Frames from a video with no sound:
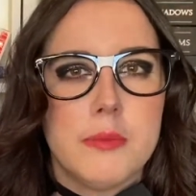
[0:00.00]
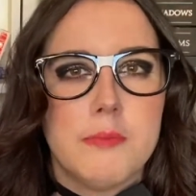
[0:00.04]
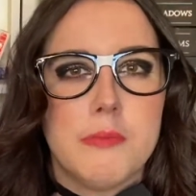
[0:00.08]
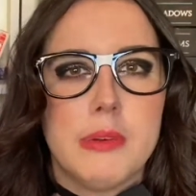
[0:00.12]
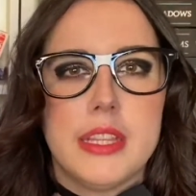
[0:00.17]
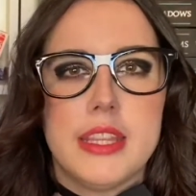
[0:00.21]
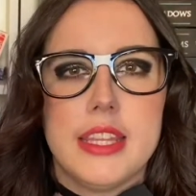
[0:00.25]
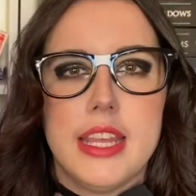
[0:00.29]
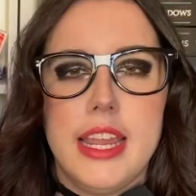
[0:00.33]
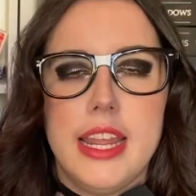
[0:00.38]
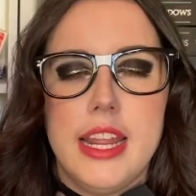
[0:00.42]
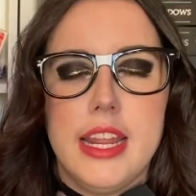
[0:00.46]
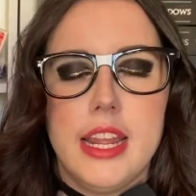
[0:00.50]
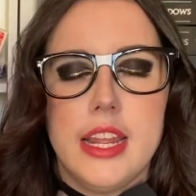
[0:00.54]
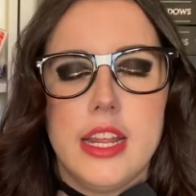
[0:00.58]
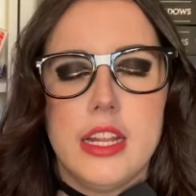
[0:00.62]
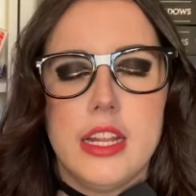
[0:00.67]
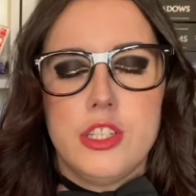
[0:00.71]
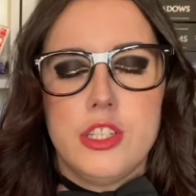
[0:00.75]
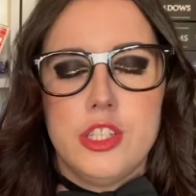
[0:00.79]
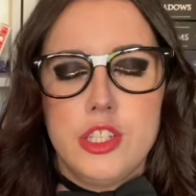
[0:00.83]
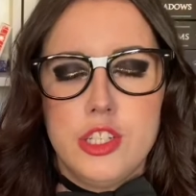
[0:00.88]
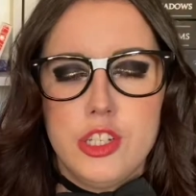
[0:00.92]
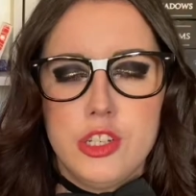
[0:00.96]
but they
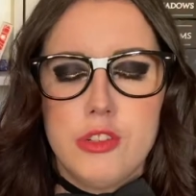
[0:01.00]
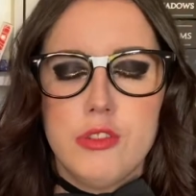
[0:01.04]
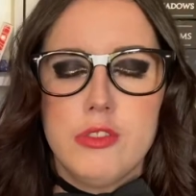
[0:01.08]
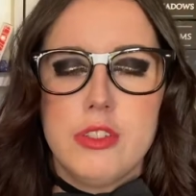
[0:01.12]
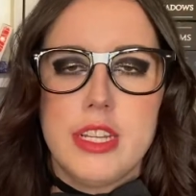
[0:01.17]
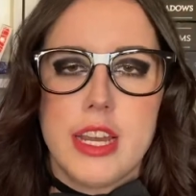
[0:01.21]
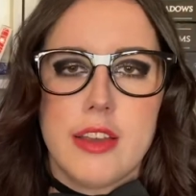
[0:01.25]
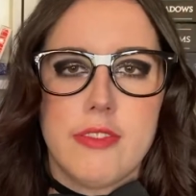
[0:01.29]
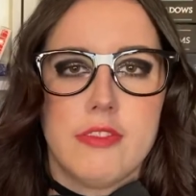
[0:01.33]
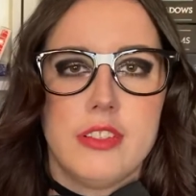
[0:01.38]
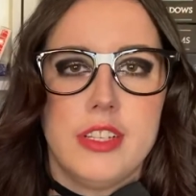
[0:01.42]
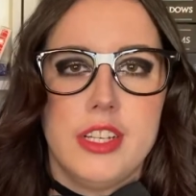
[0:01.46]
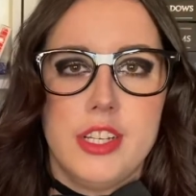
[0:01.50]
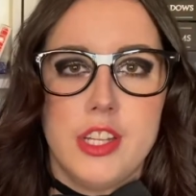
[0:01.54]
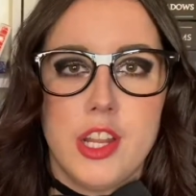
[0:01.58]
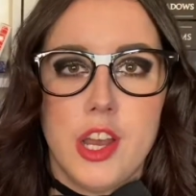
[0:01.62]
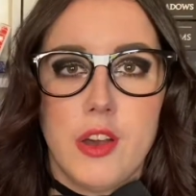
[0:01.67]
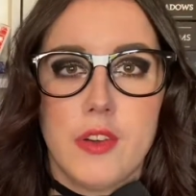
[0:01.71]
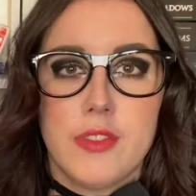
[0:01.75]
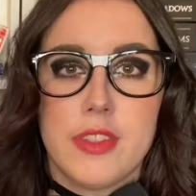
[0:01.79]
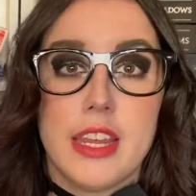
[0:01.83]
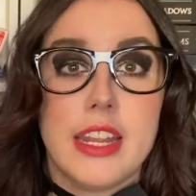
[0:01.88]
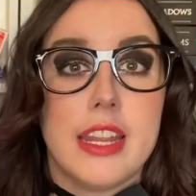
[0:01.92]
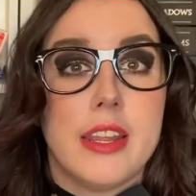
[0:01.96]
do definitely
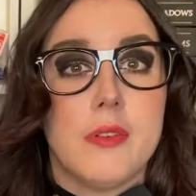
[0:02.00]
know that